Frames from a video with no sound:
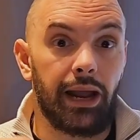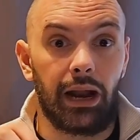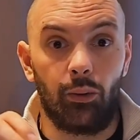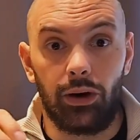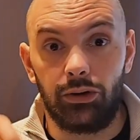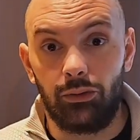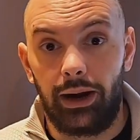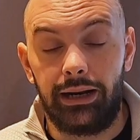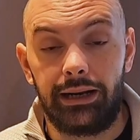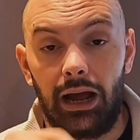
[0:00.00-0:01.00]
and I went
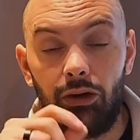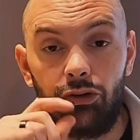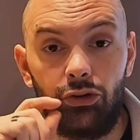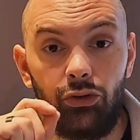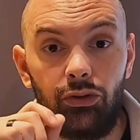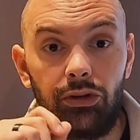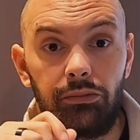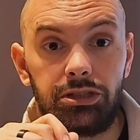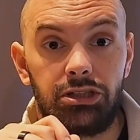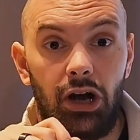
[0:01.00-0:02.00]
right down to the
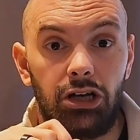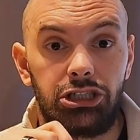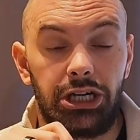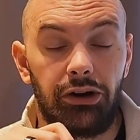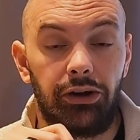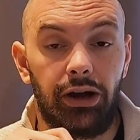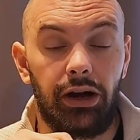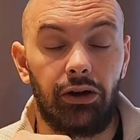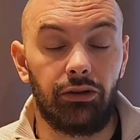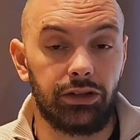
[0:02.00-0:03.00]
massage area
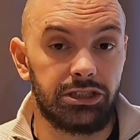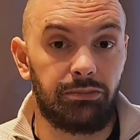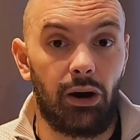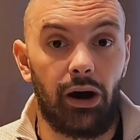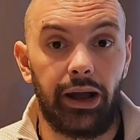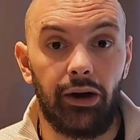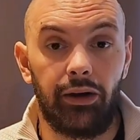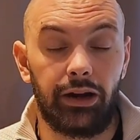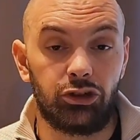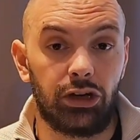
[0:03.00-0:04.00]
or the spa
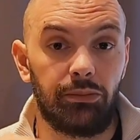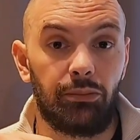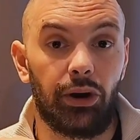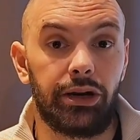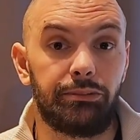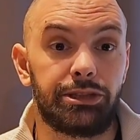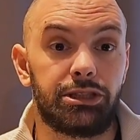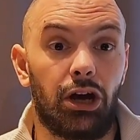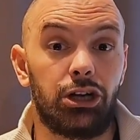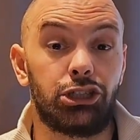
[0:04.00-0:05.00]
area and tried to book in a
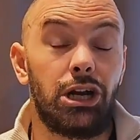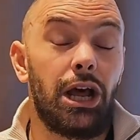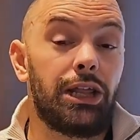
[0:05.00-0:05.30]
massage.